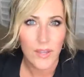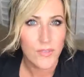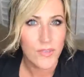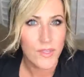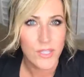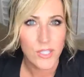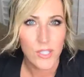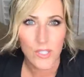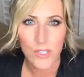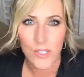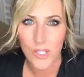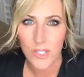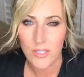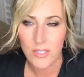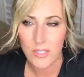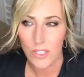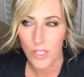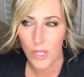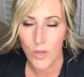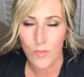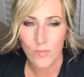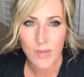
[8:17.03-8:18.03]
then
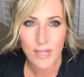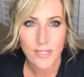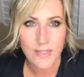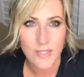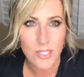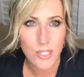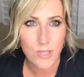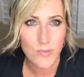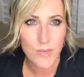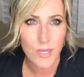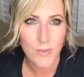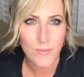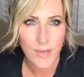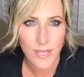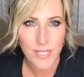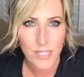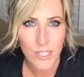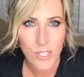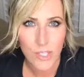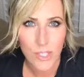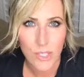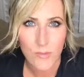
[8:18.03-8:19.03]
just, you know, message me,
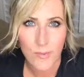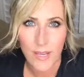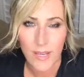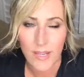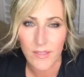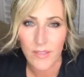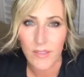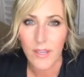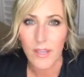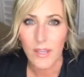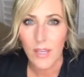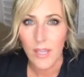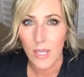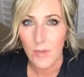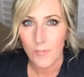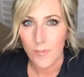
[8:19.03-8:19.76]
message Samantha.